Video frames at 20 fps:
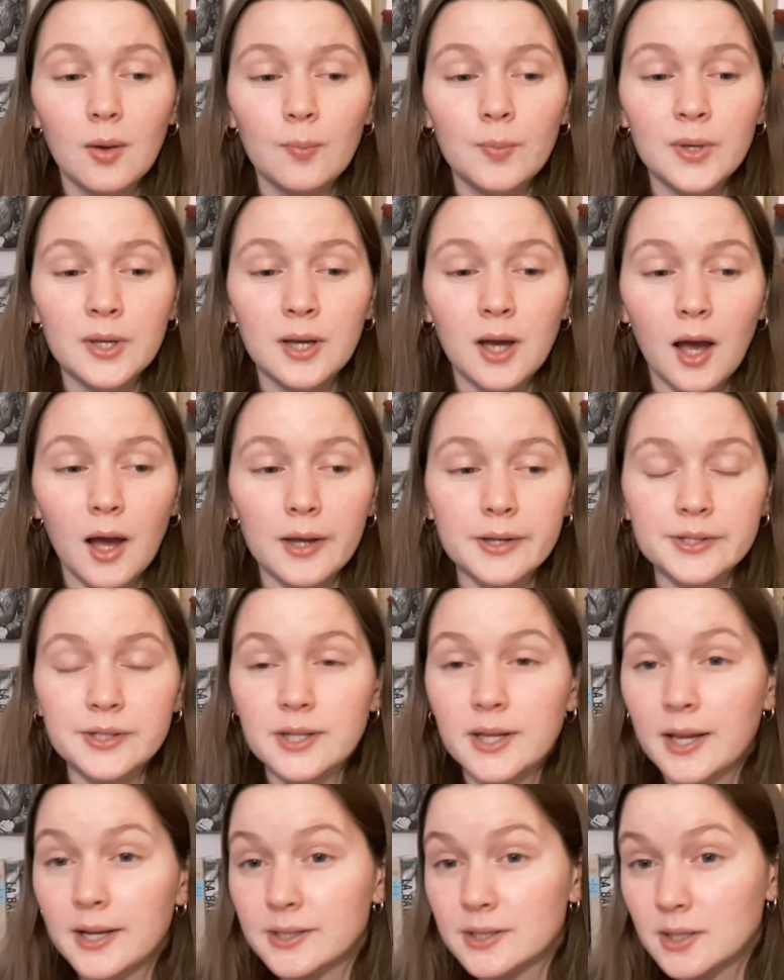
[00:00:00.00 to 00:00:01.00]

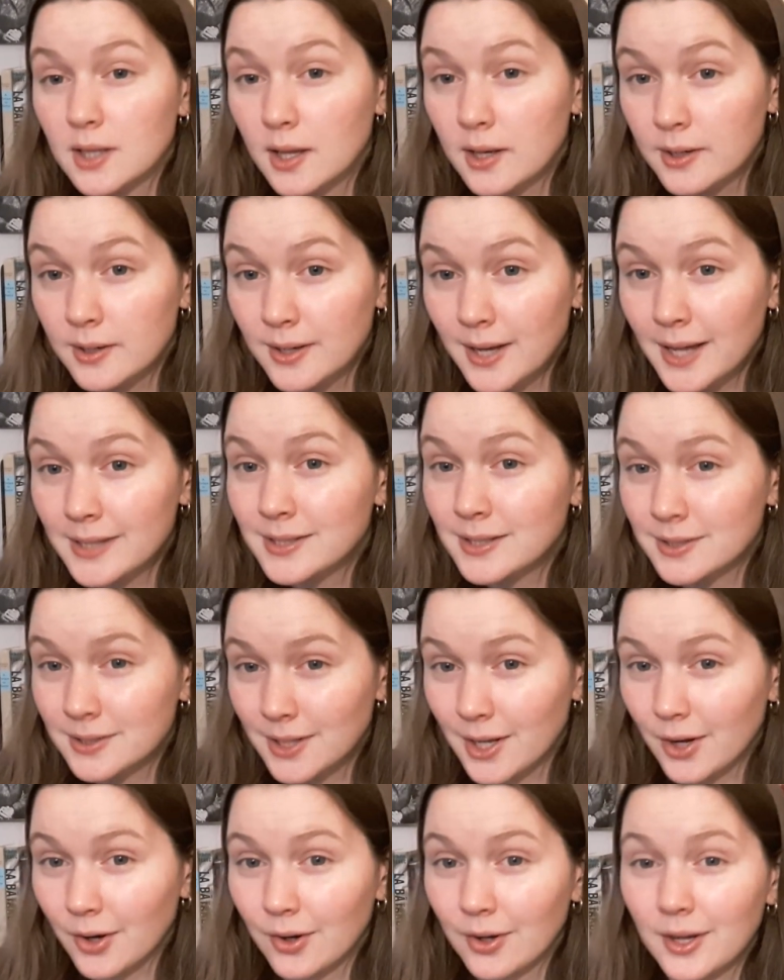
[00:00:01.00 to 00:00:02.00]
because it's
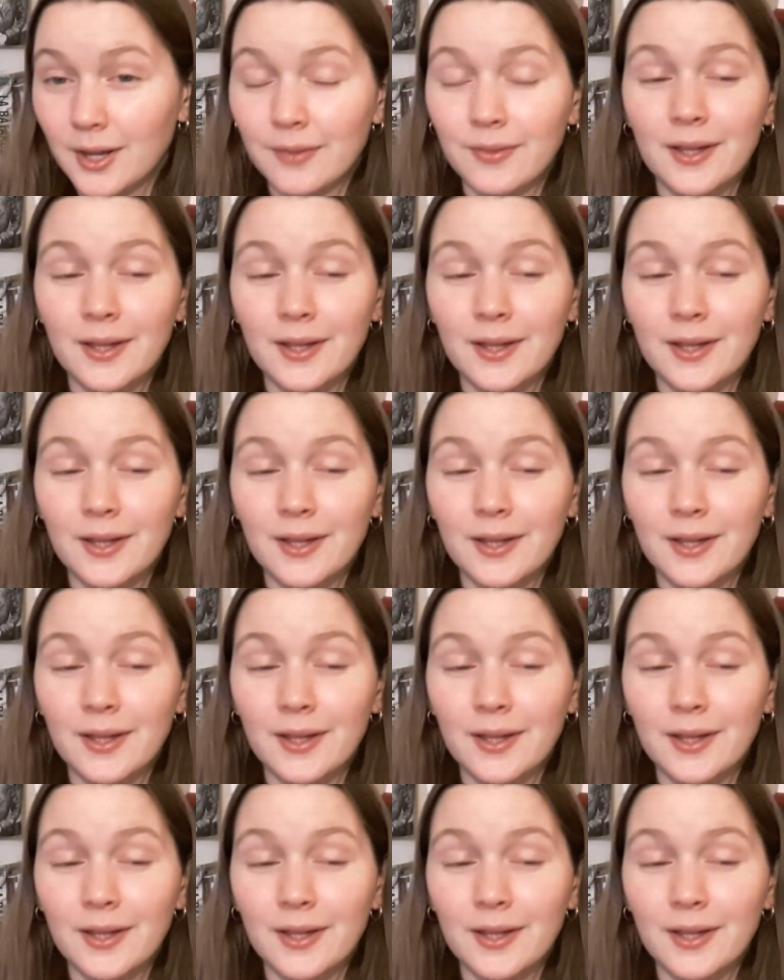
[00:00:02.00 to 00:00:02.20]
necessary,